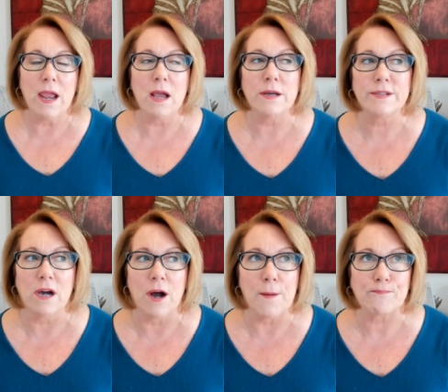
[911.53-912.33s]
And
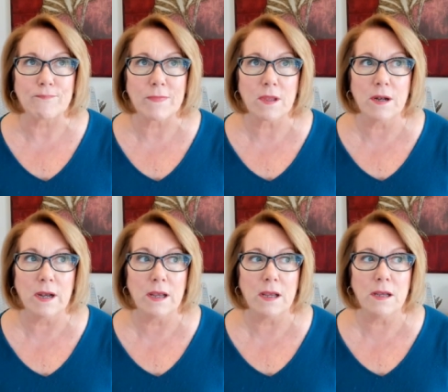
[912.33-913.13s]

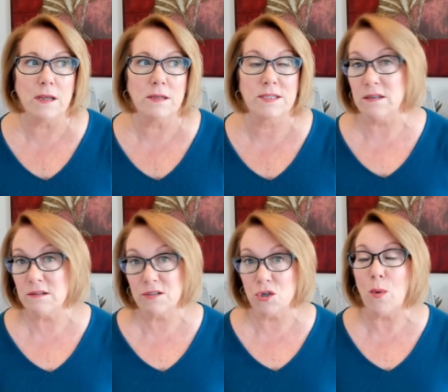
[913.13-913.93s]
I
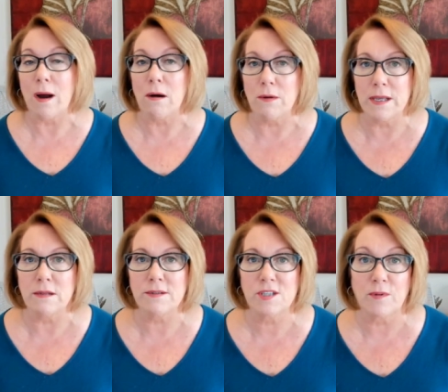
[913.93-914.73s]
didn't do well
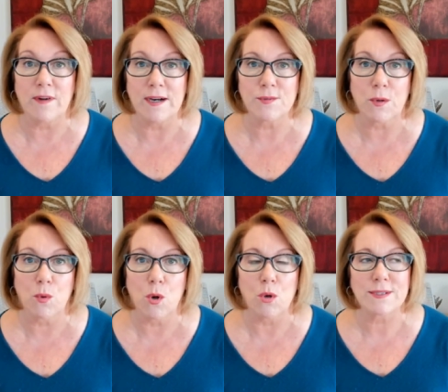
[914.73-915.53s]
in supervisory
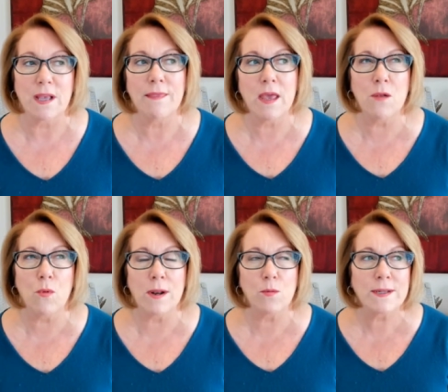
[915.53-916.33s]
roles. And then
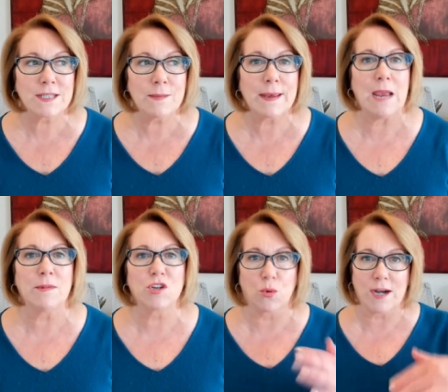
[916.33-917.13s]
once I became
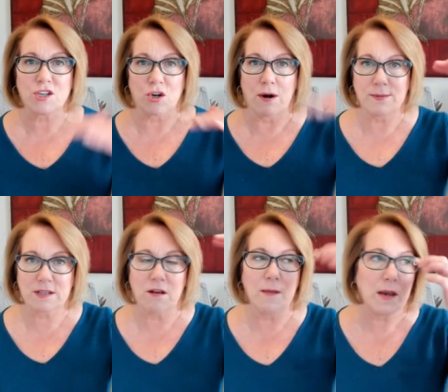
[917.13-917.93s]
a director, I was
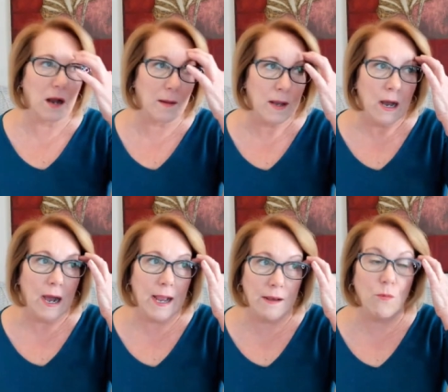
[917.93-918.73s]
climbing up.
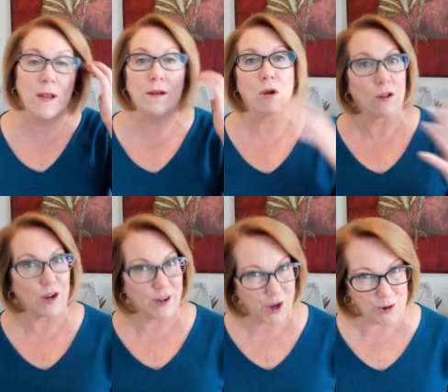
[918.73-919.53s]
I went and got a
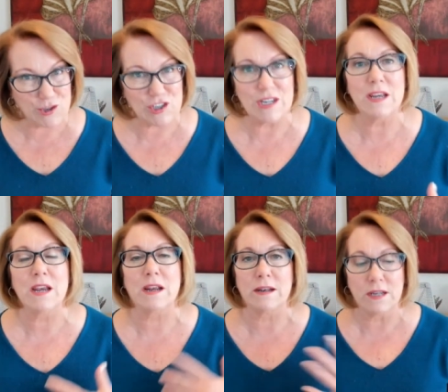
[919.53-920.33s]
lot of
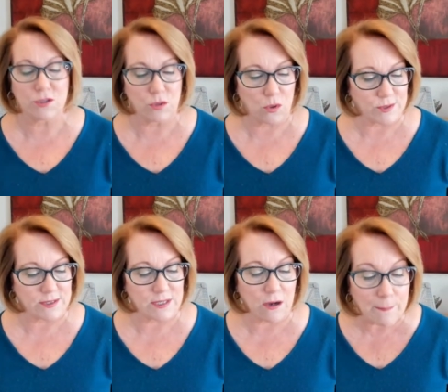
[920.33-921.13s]
coaching and took
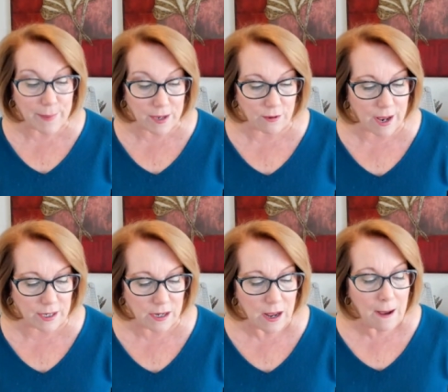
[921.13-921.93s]
courses. I got better at
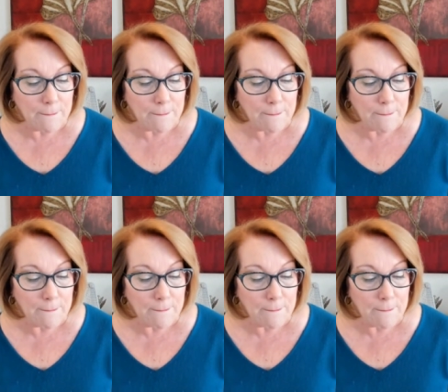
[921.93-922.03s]
it.